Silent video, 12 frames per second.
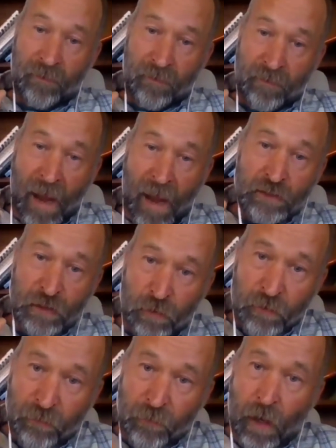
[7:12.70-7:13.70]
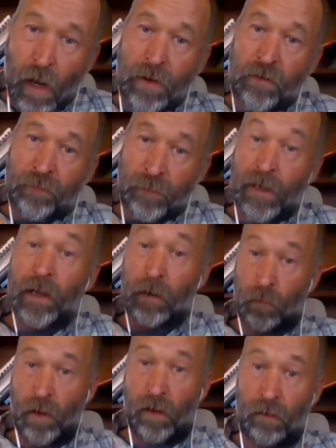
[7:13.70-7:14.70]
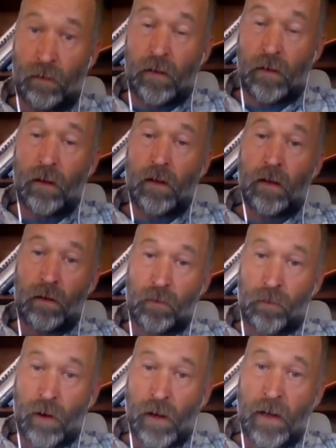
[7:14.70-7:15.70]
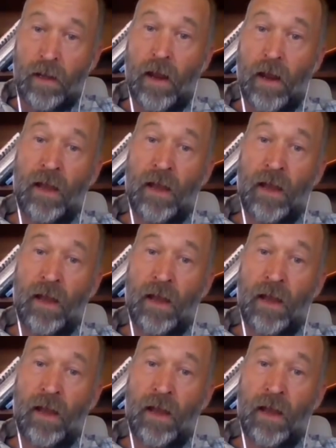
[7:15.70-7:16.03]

that shouldn't stop you from eating well, right?